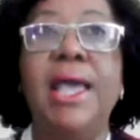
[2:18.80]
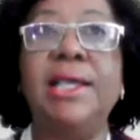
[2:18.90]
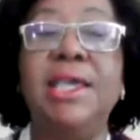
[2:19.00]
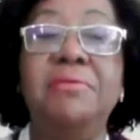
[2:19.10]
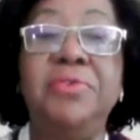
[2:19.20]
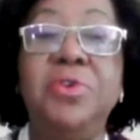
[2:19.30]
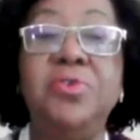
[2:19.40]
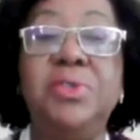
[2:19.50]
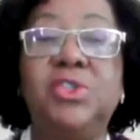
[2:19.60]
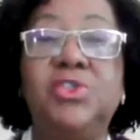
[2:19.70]
give
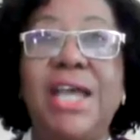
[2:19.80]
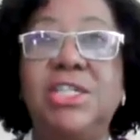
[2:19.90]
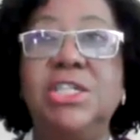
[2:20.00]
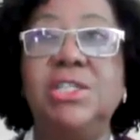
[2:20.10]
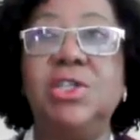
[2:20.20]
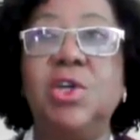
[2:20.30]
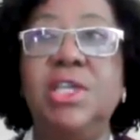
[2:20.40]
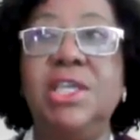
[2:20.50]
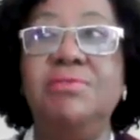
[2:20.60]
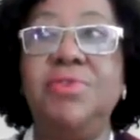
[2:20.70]
you strategies or
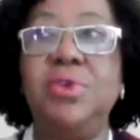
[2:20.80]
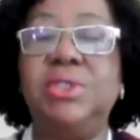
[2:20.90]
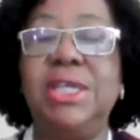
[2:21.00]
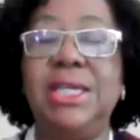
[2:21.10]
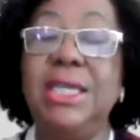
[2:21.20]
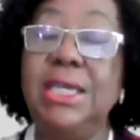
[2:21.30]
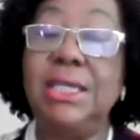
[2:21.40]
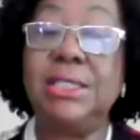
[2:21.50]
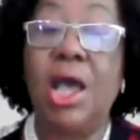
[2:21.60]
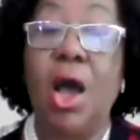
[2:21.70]
give you
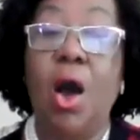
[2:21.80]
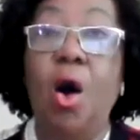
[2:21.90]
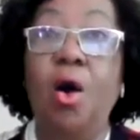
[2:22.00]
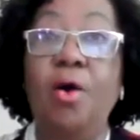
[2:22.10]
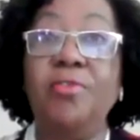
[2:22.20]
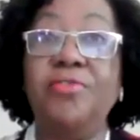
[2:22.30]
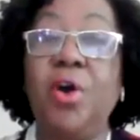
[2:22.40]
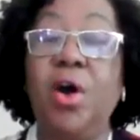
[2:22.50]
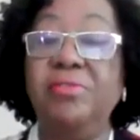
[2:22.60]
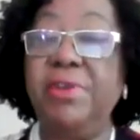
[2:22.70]
techniques of
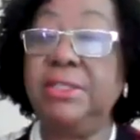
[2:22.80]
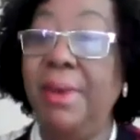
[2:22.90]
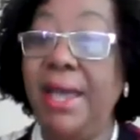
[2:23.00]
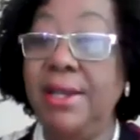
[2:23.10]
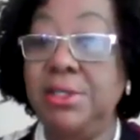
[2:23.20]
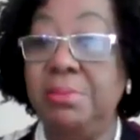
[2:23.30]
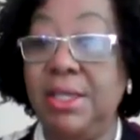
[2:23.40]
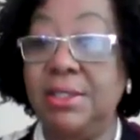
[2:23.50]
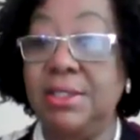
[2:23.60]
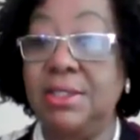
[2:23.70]
conflict
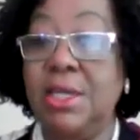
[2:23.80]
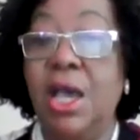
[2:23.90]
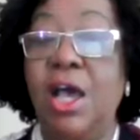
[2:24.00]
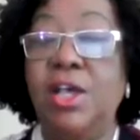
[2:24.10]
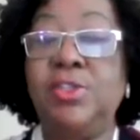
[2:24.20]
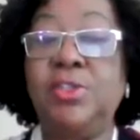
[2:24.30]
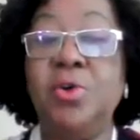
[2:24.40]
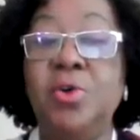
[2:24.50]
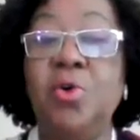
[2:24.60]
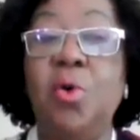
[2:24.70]
management.
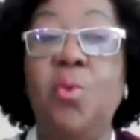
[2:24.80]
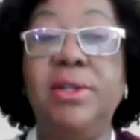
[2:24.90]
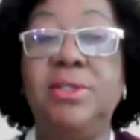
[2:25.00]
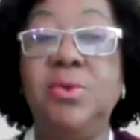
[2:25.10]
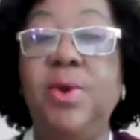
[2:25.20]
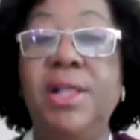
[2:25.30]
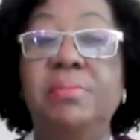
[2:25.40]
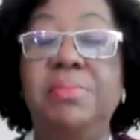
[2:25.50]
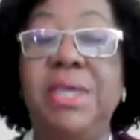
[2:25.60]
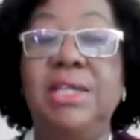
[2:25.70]
So what
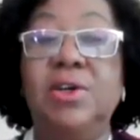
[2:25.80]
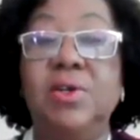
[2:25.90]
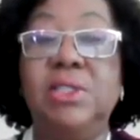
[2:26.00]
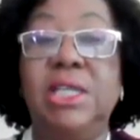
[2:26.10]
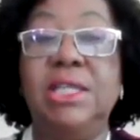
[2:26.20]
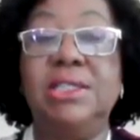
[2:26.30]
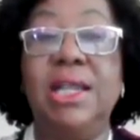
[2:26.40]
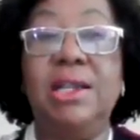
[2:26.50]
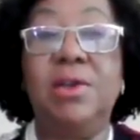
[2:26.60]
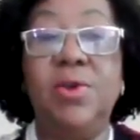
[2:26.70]
well-being does is
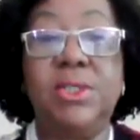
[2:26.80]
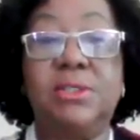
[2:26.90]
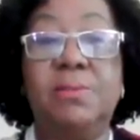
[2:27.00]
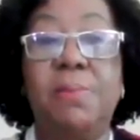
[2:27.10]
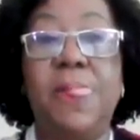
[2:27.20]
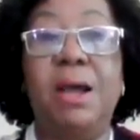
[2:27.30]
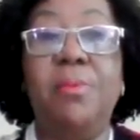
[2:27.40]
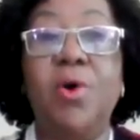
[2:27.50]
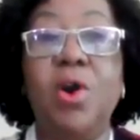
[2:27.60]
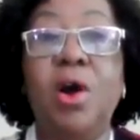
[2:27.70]
it looks
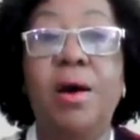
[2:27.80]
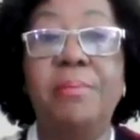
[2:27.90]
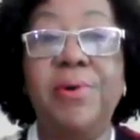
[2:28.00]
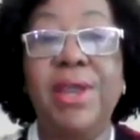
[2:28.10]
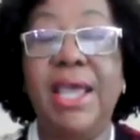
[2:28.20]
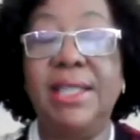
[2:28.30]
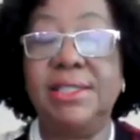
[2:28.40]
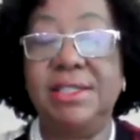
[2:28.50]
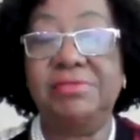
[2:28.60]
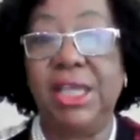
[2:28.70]
more
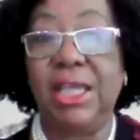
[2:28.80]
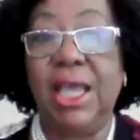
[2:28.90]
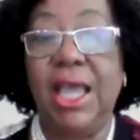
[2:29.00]
comprehensively